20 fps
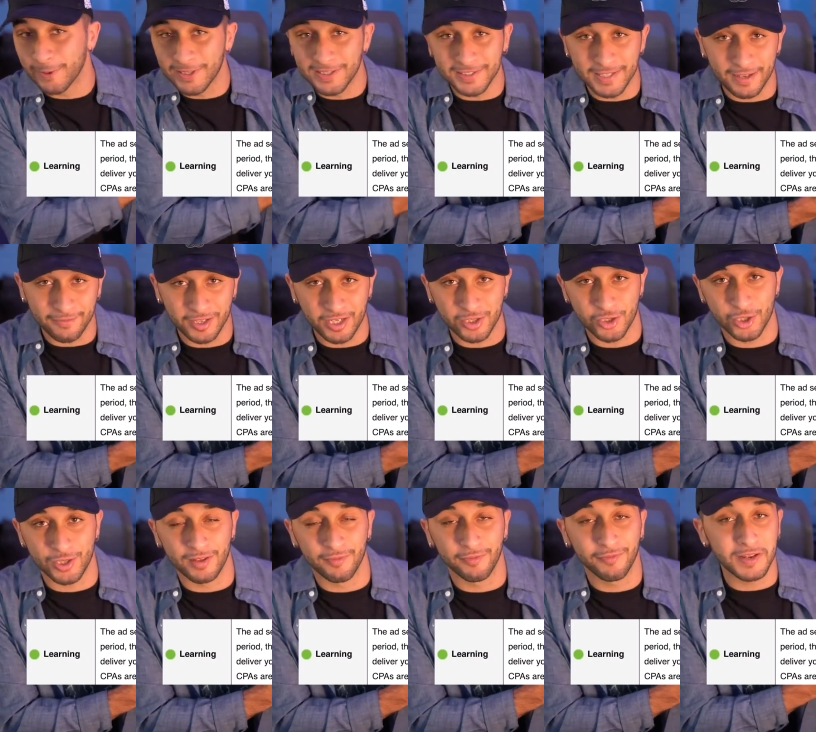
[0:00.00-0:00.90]
read the
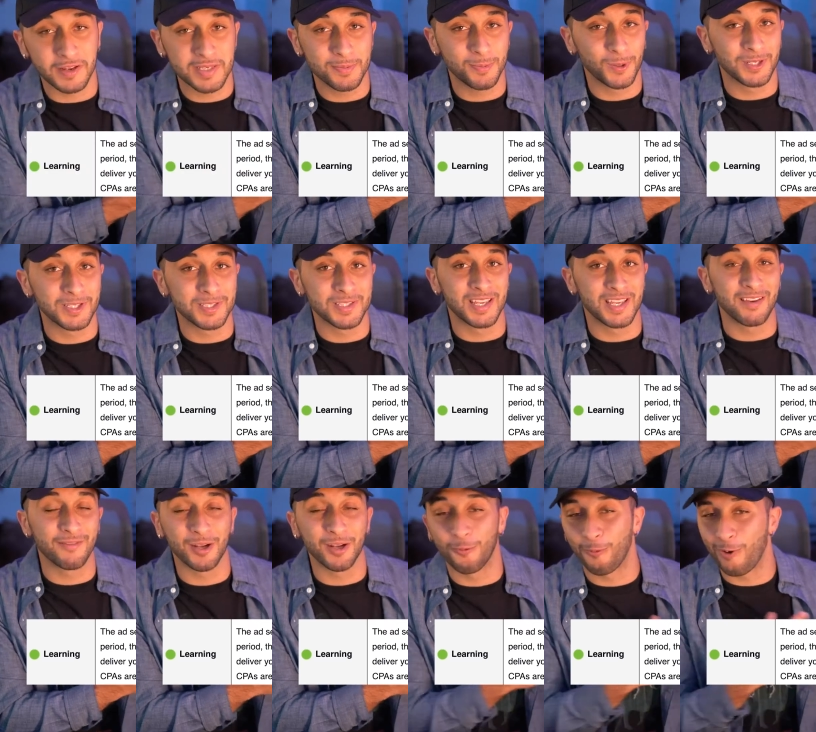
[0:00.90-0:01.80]
definition that Facebook is
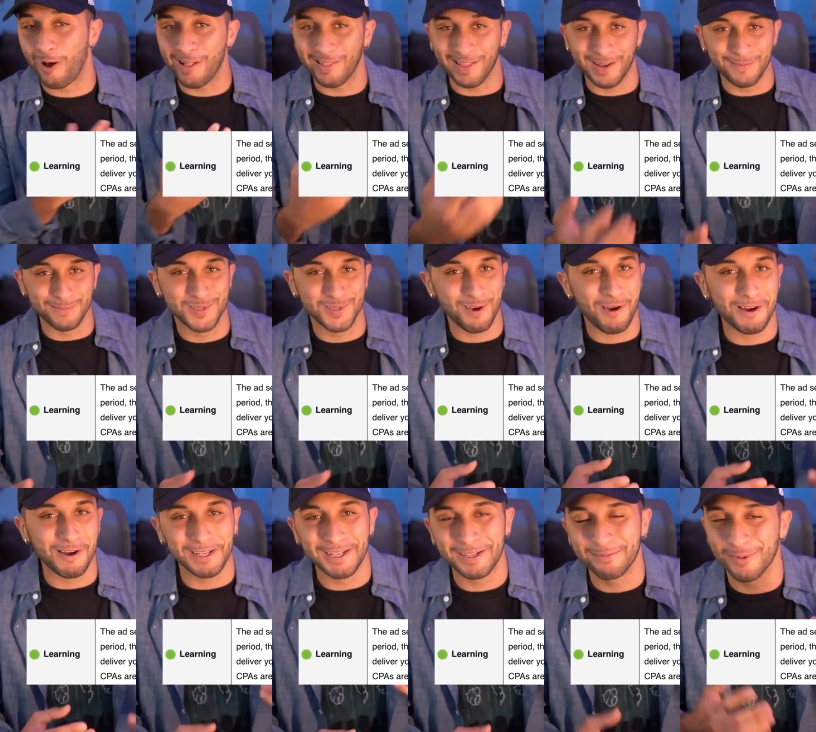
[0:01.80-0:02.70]
giving while I'm
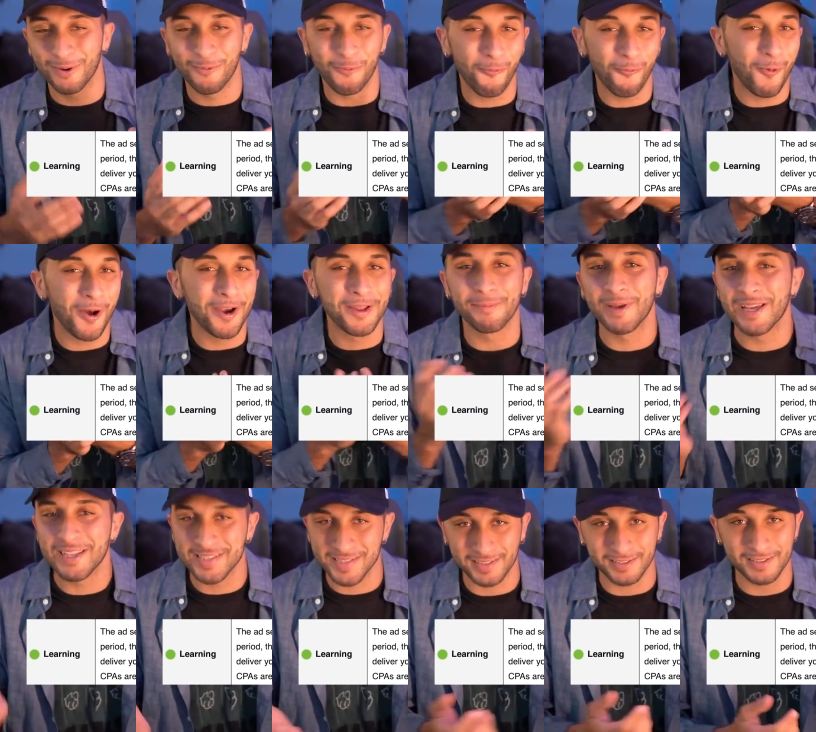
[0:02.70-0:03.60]
talking, but what it
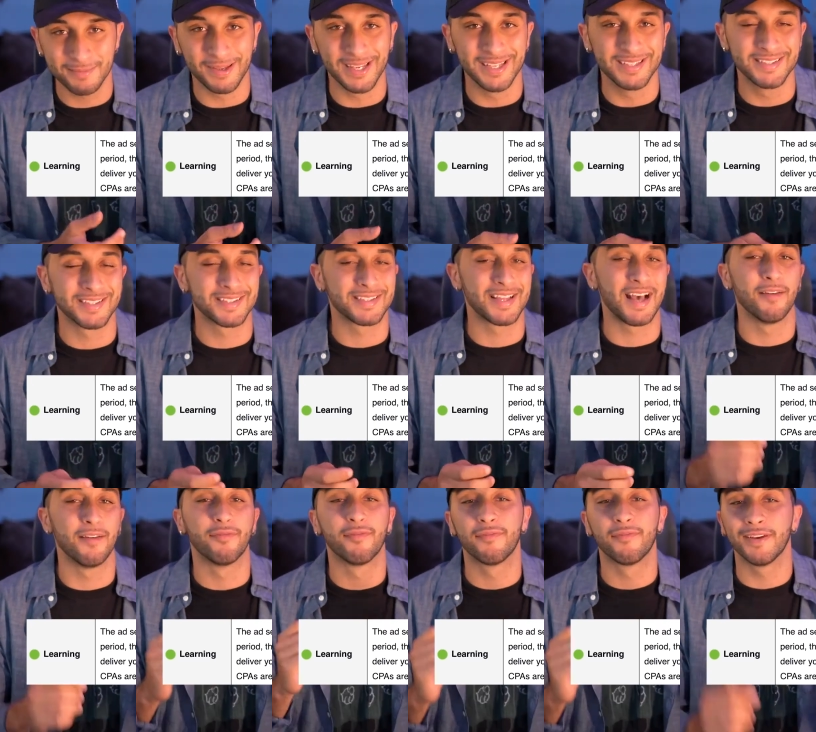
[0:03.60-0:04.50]
basically means is
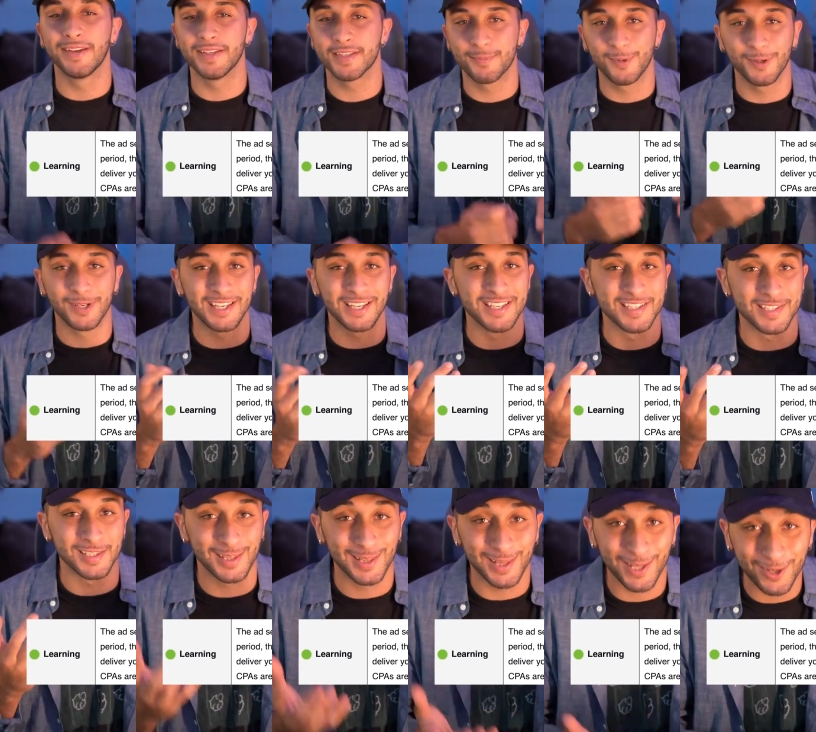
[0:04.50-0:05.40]
that Facebook is
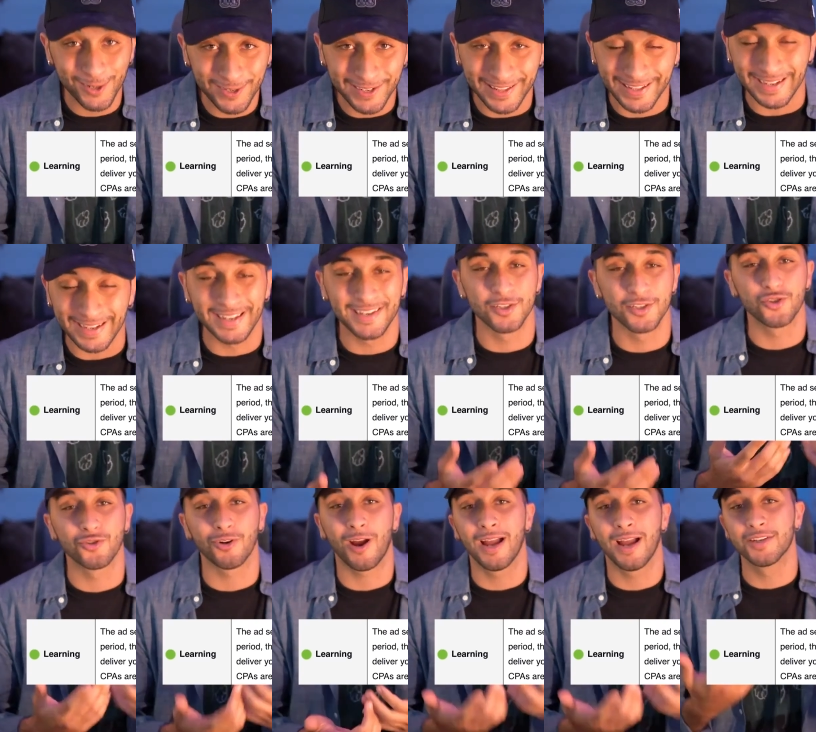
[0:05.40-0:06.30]
learning. It is
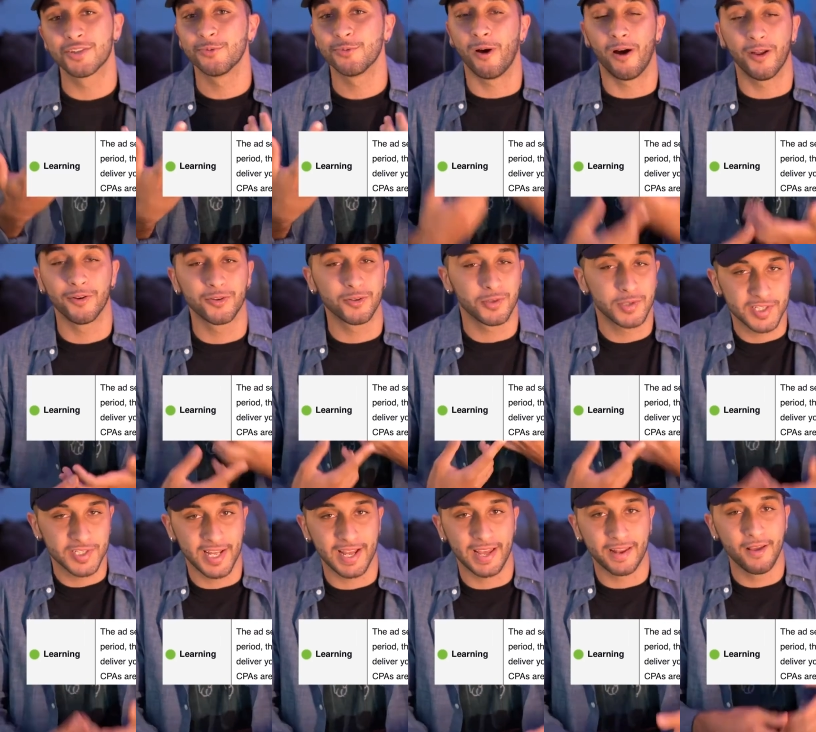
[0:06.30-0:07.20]
trying to
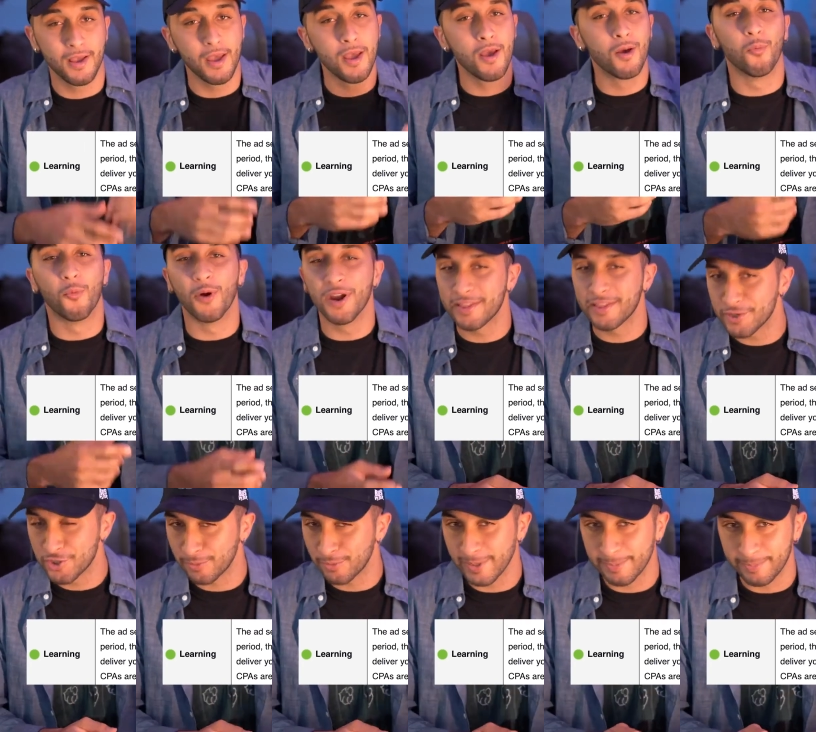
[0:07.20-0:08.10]
understand where they
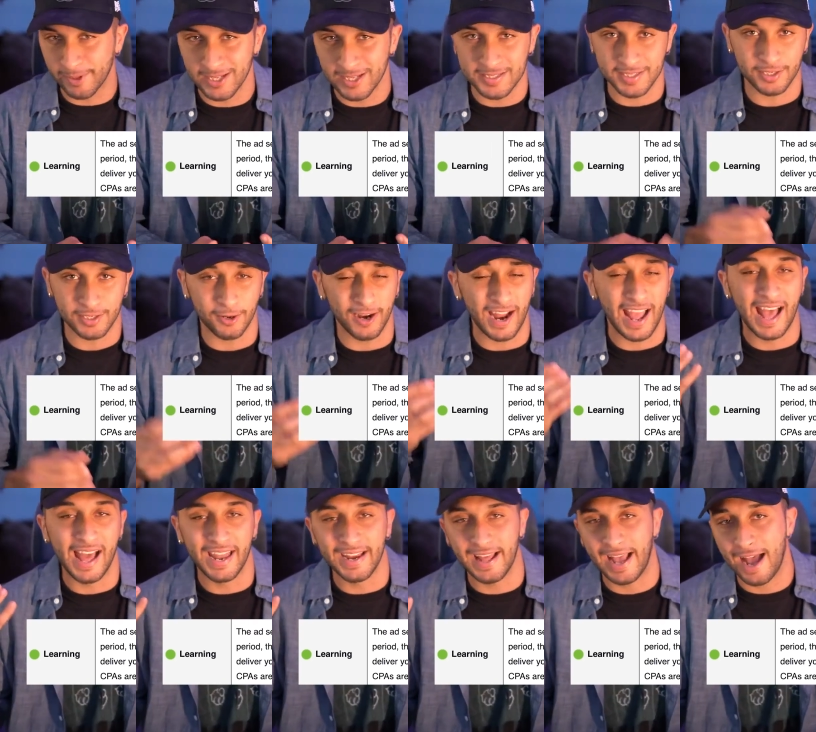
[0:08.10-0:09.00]
should be placing your
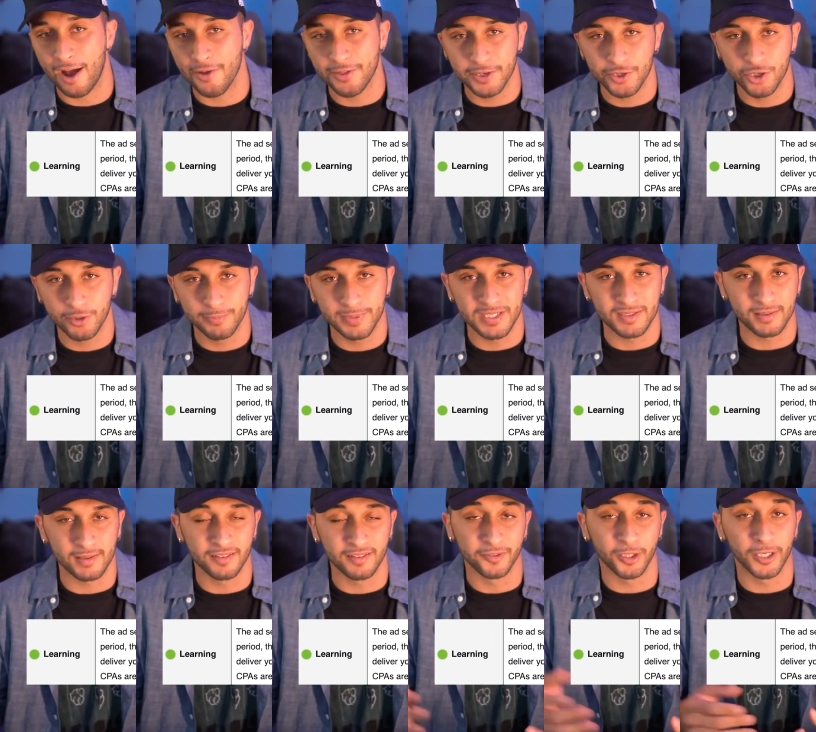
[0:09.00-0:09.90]
ad, how they should be
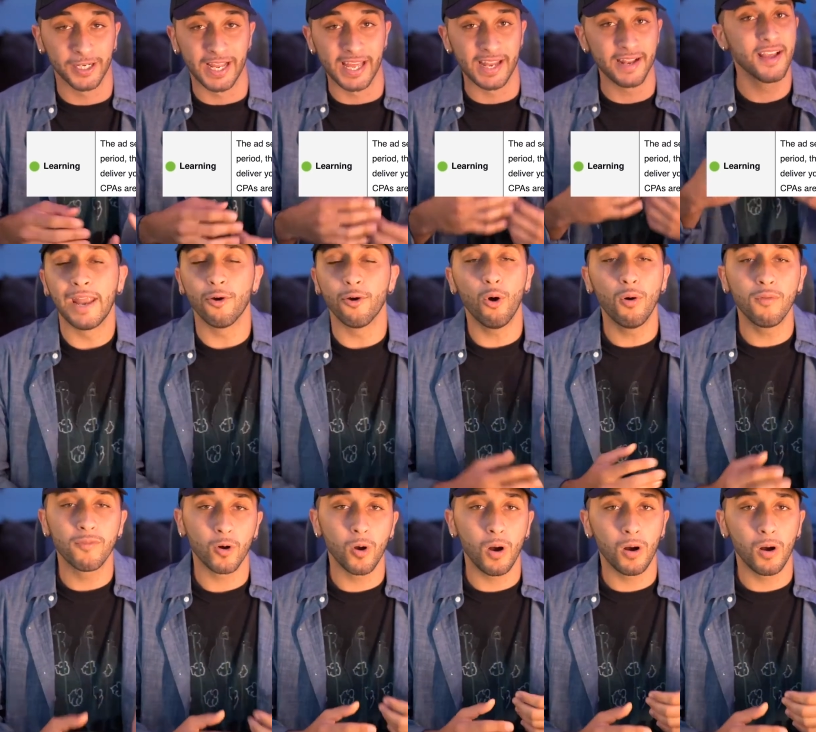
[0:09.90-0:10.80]
delivering it, and
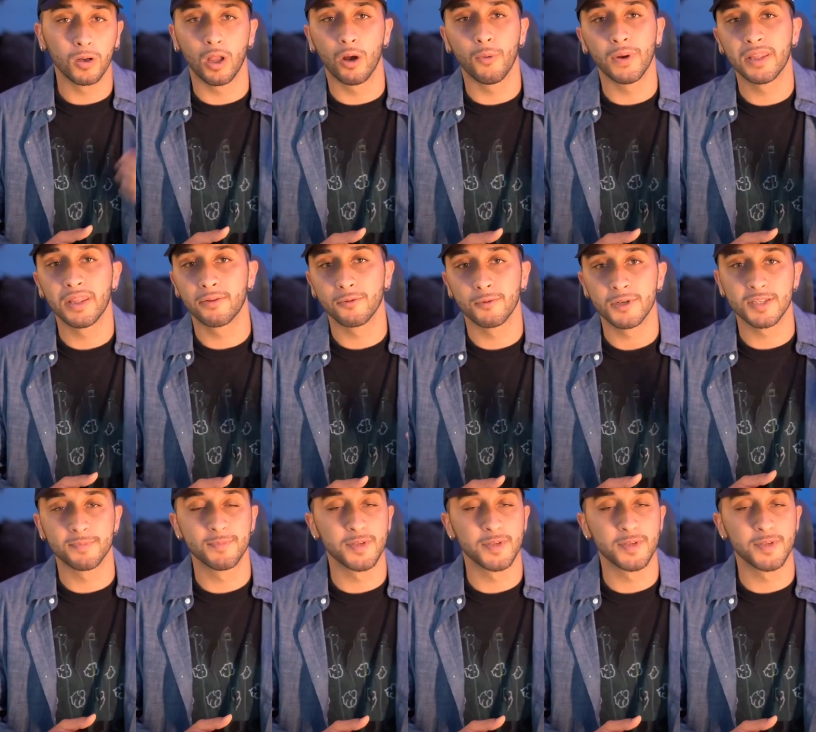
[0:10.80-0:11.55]
overall going through its